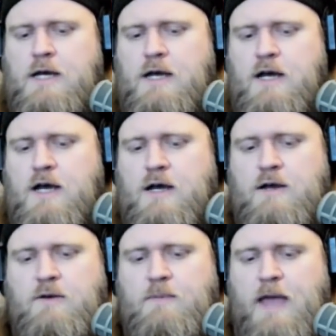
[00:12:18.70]

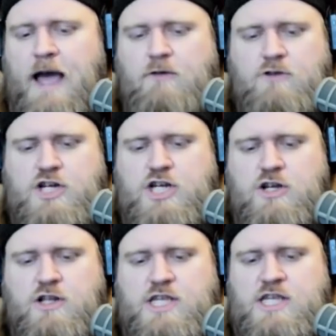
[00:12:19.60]
Uh, Howard
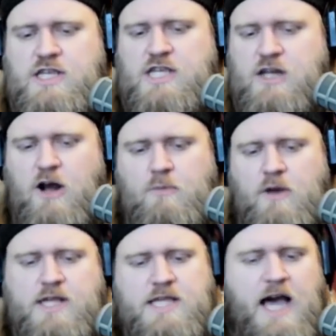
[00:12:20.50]
Schultz, the
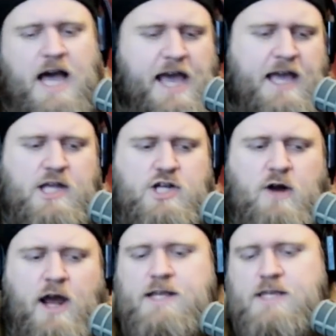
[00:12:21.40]
Starbucks guy,
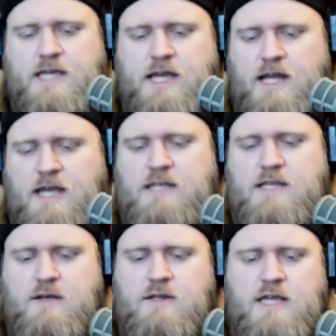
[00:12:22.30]
trying to get
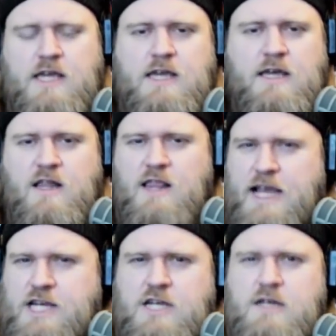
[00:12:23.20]
into the
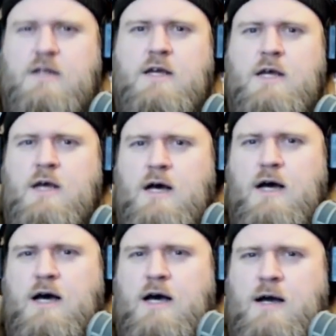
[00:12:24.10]
election,
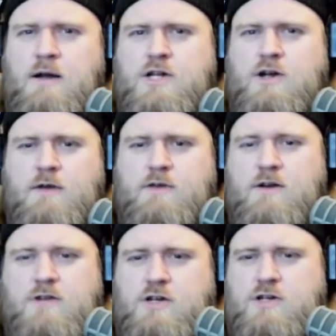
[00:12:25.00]
uh, try, you
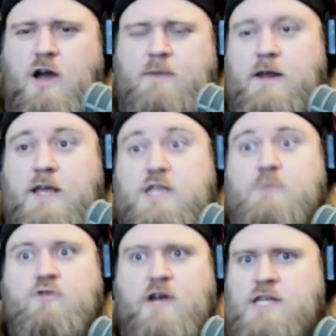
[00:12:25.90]
know, to talk about his
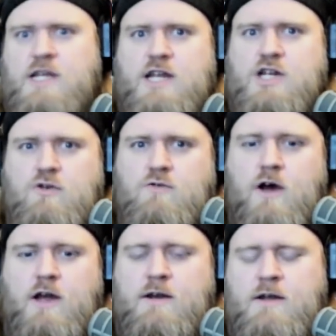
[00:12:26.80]
presidential
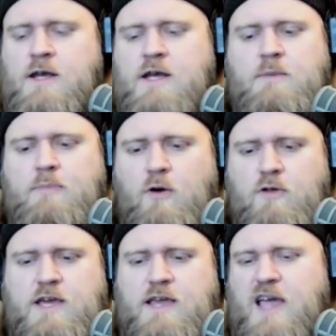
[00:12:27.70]
run,
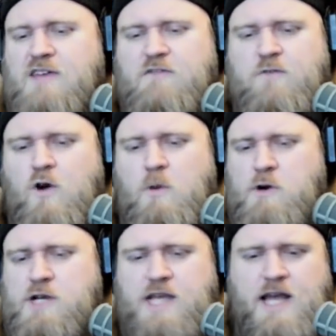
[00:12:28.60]
polling at like
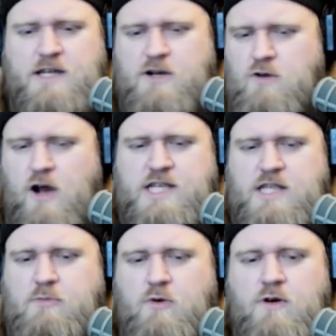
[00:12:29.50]
4% across
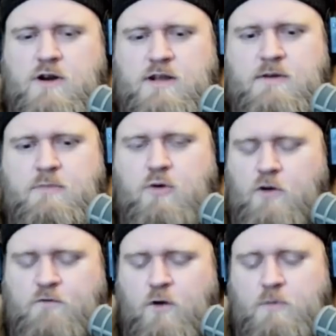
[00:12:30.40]
the board,
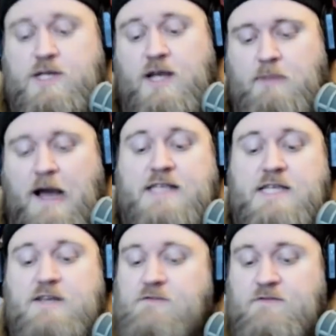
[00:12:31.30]
4%
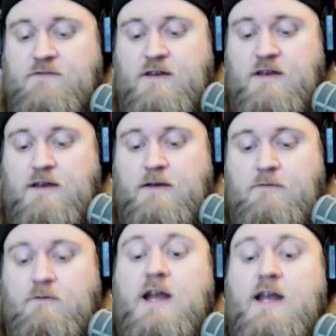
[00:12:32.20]
positive uh,
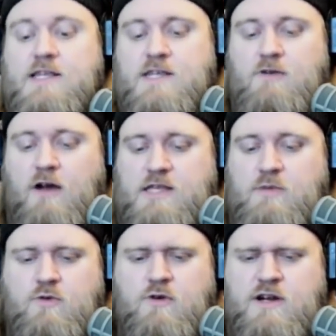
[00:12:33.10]
ratings across the
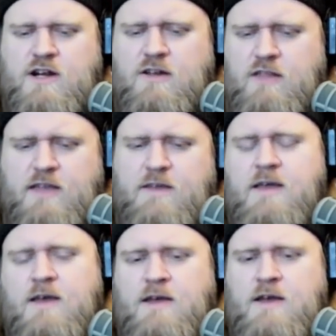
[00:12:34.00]
board, you know, like
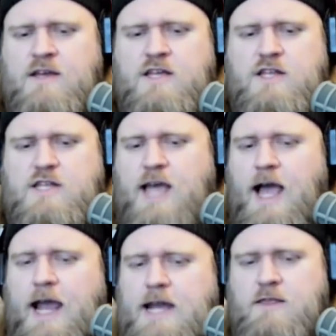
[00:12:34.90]

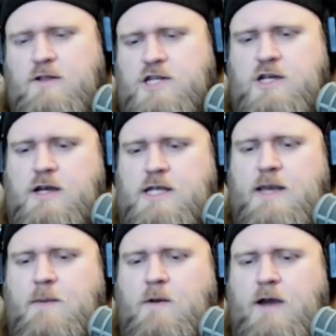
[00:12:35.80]
tiny little chunk of
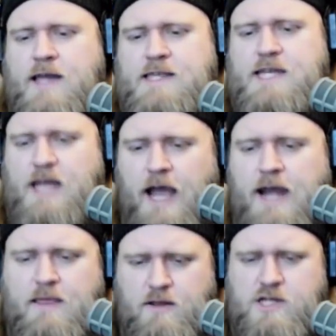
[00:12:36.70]
Democrats,
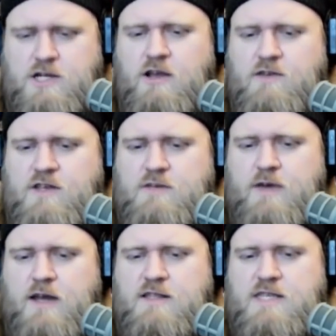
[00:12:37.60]
tiny little chunk of
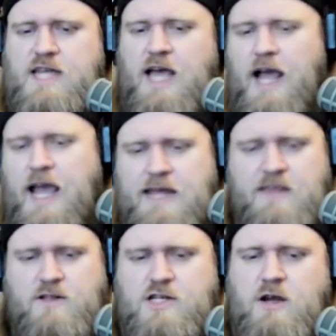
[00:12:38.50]
independents, tiny
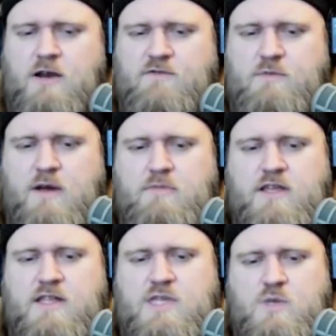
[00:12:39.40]
little chunk of
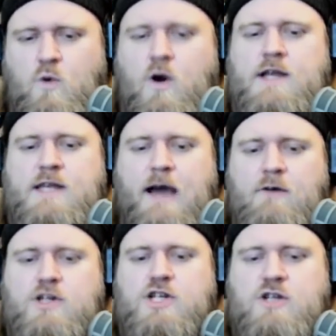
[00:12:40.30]
Republicans want
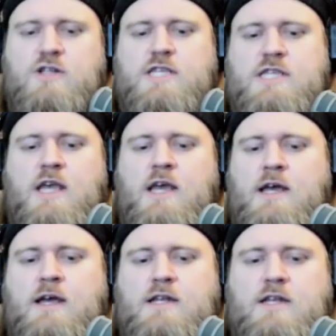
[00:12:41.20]
Howard Schultz
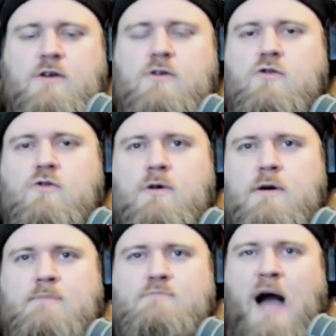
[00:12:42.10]
to
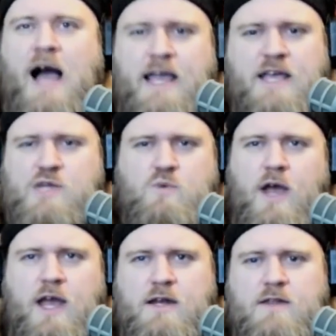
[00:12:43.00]
uh, buy his
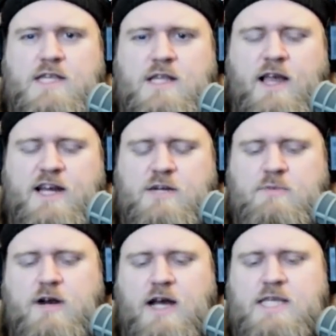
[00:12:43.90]
way into this election
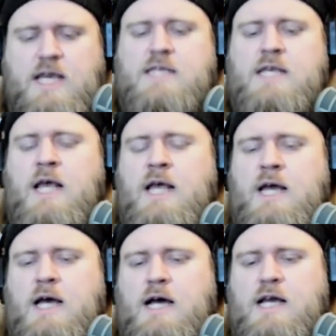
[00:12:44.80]
process.
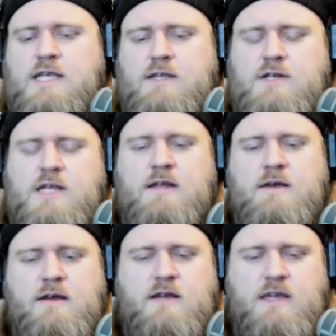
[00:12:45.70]
Uh, so there's
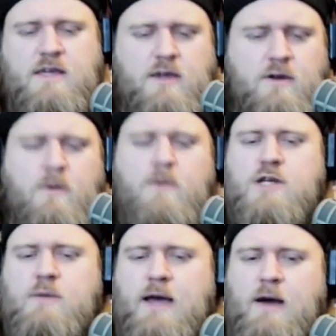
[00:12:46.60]
a, a,
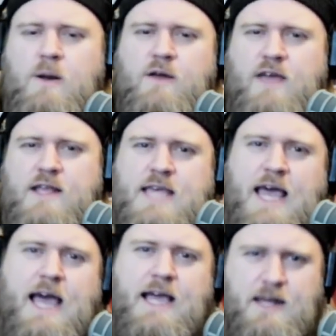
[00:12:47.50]
huge amount of
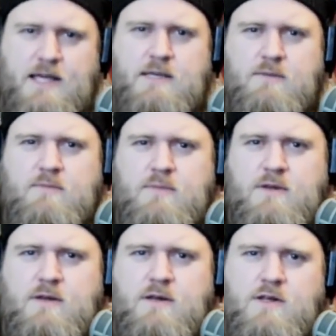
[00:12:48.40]
antagonism
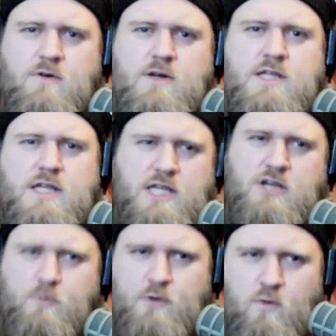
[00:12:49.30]
towards the
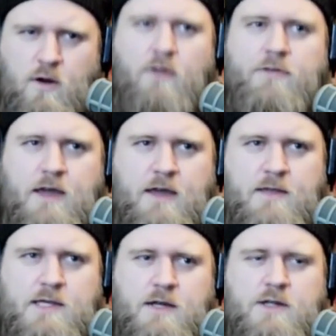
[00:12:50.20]
super wealthy in
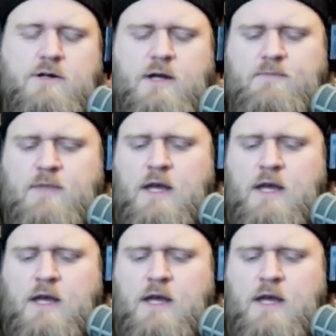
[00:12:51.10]
this country.